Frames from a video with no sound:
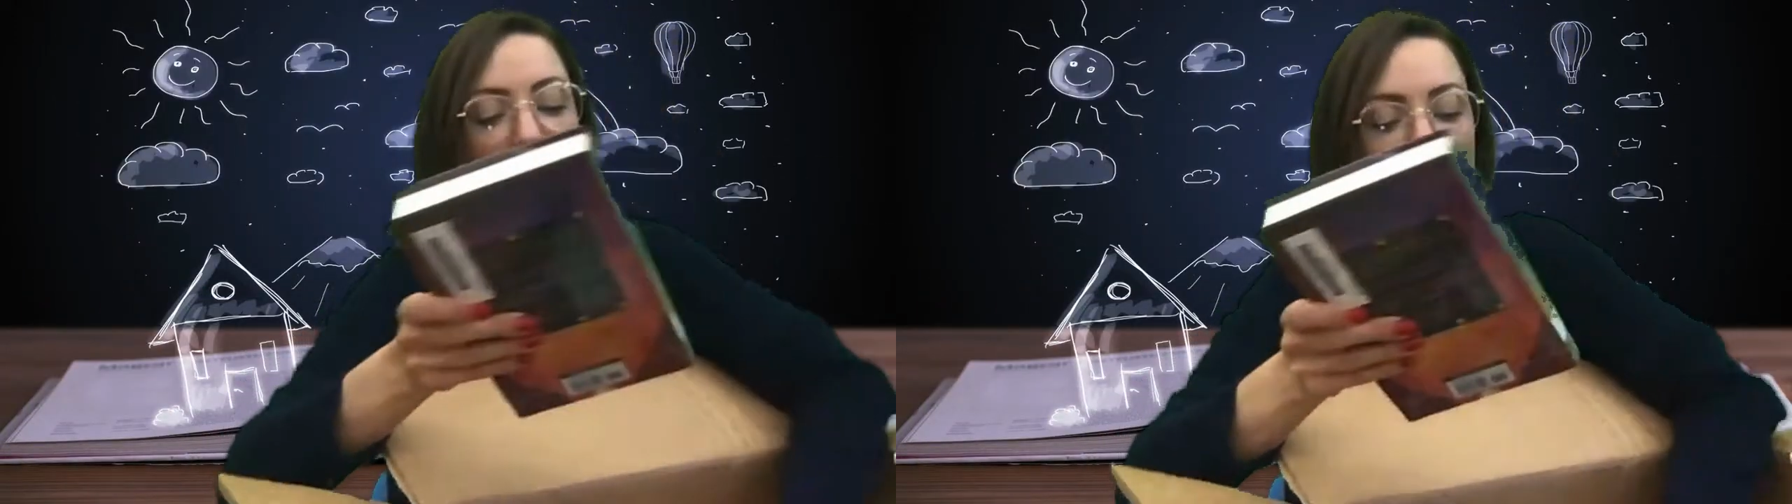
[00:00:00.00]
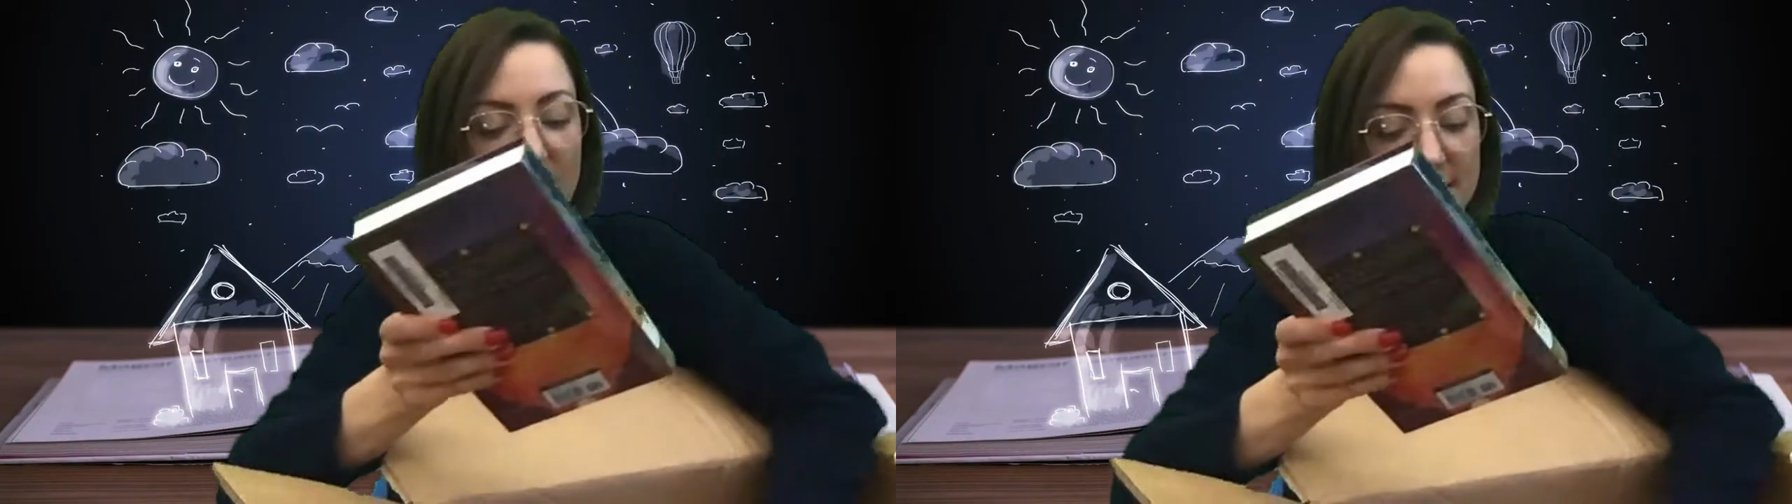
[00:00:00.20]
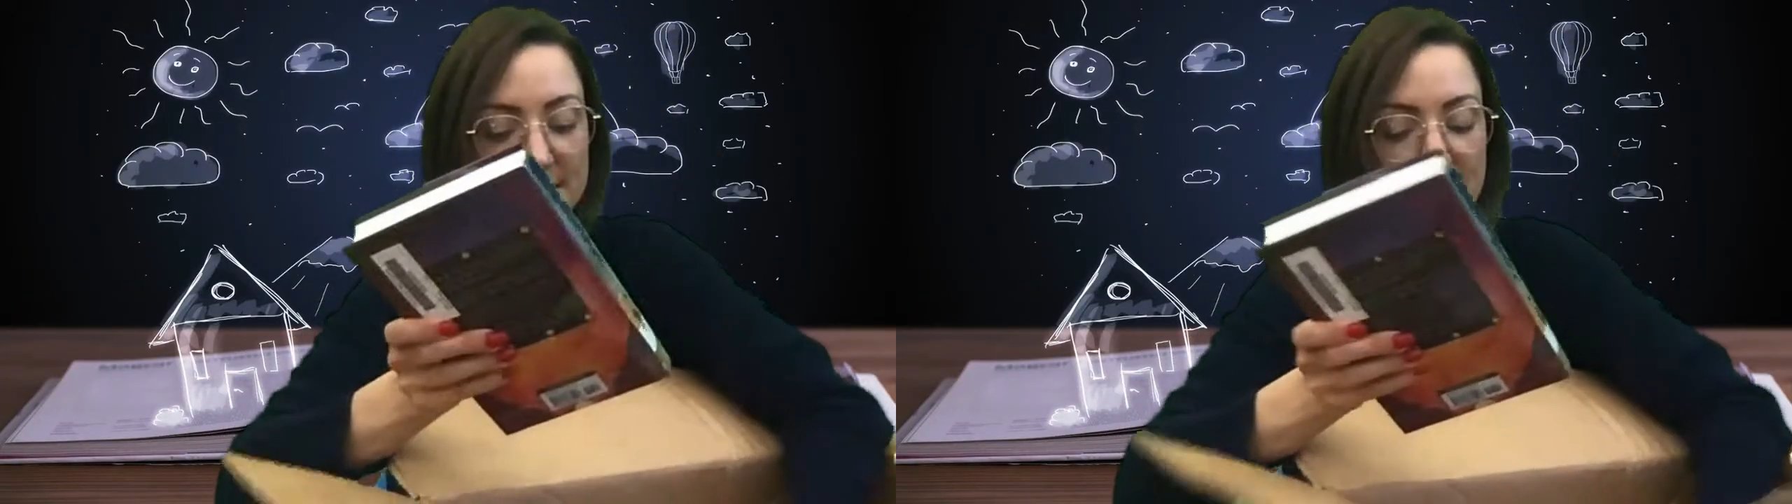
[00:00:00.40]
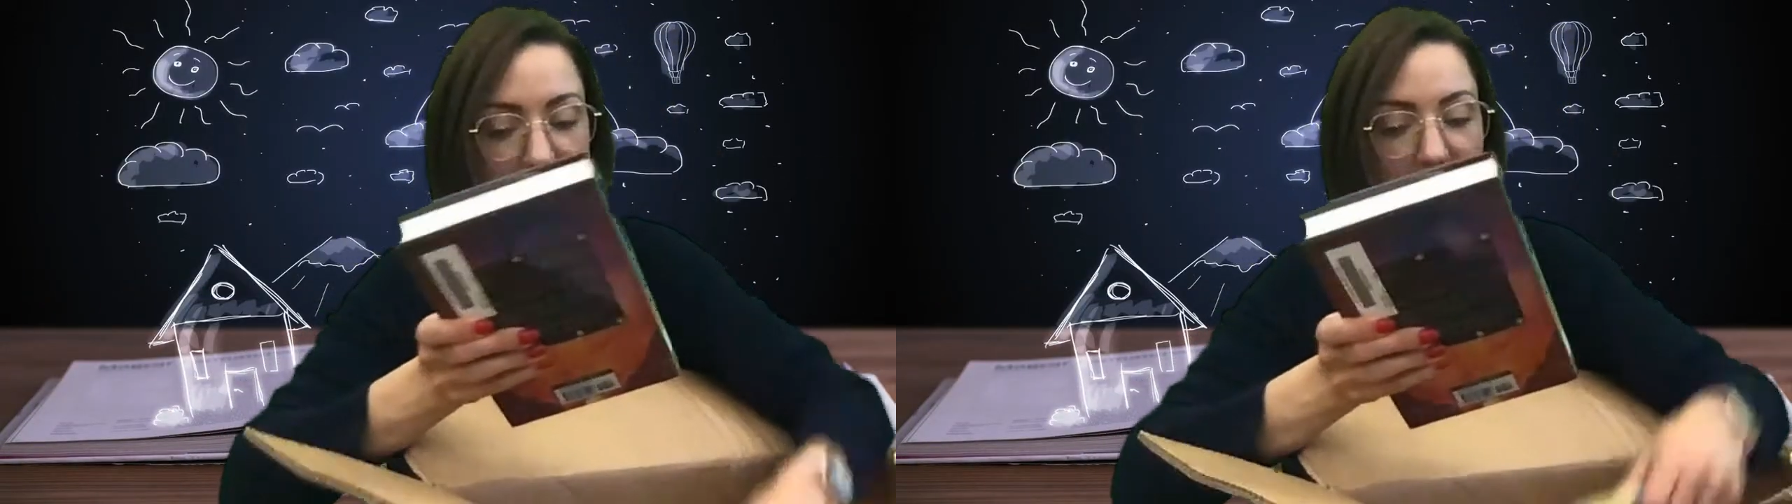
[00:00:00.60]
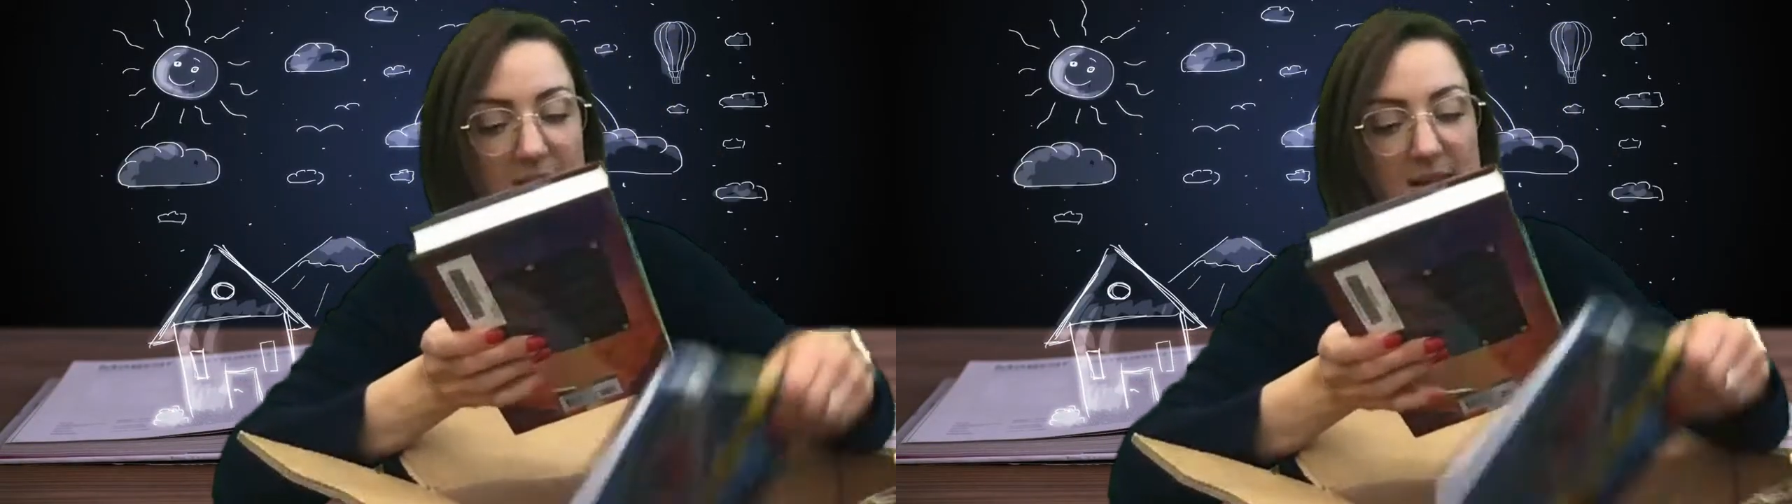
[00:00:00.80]

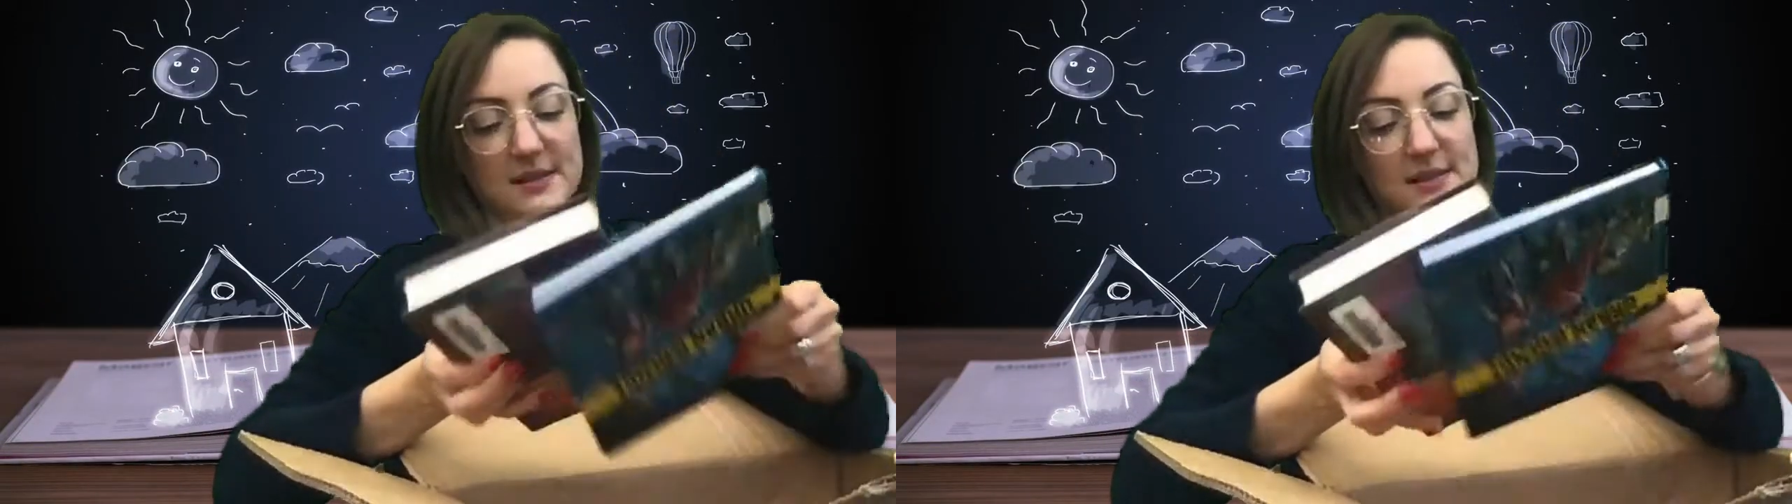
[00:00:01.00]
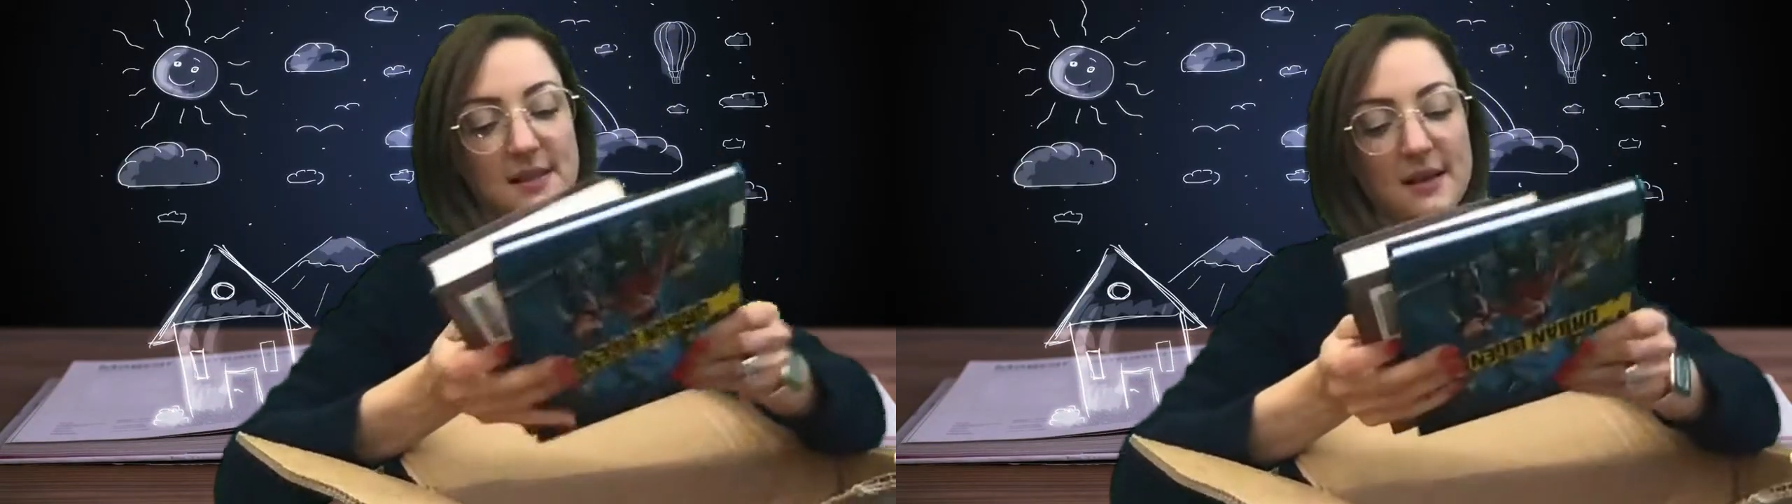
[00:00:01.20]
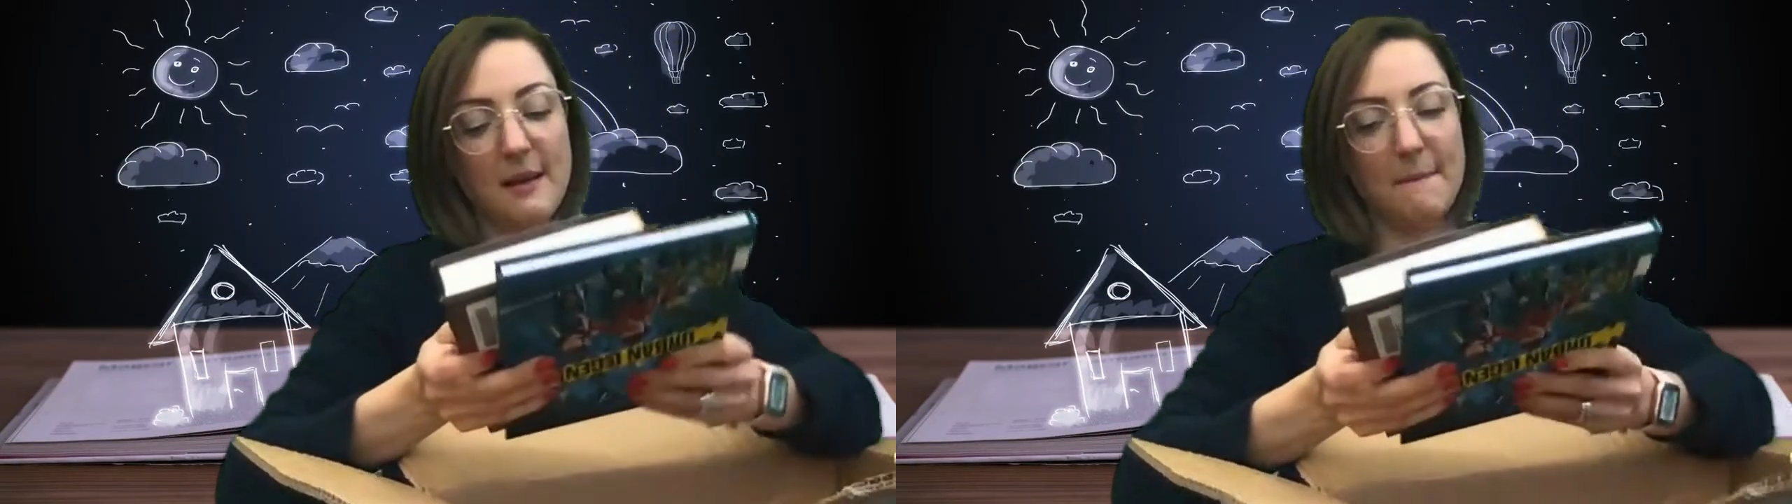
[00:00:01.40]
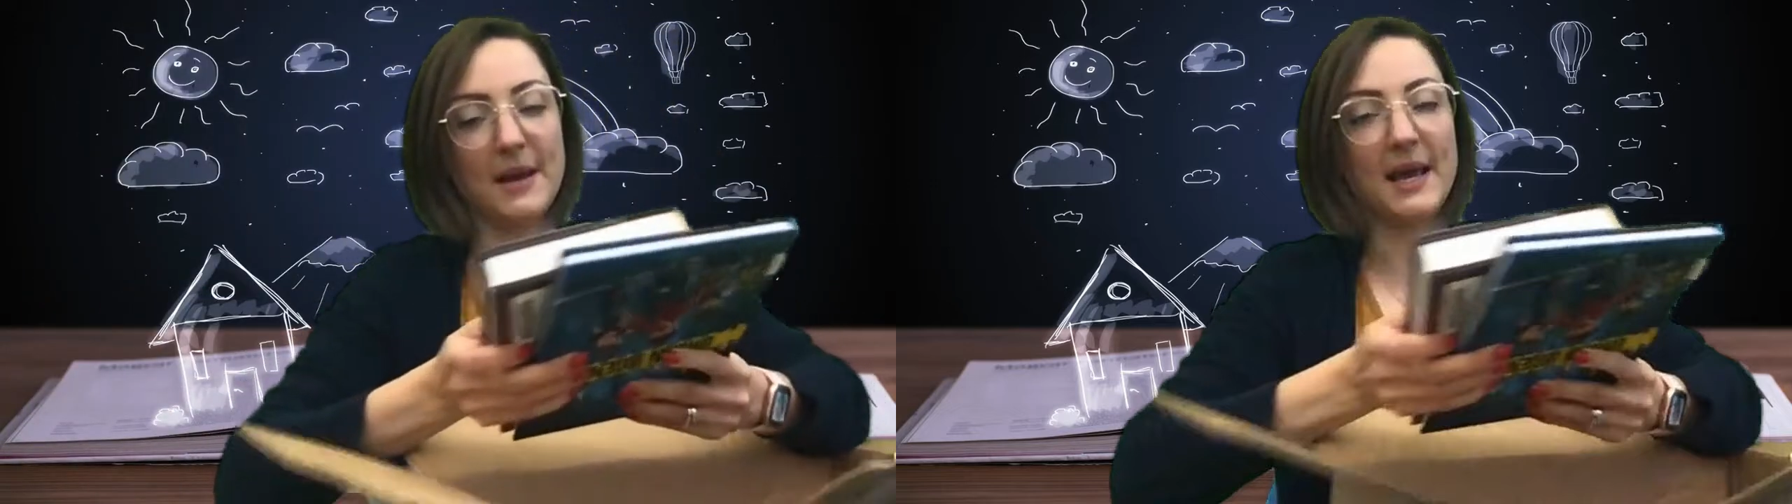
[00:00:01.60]
Hauntings by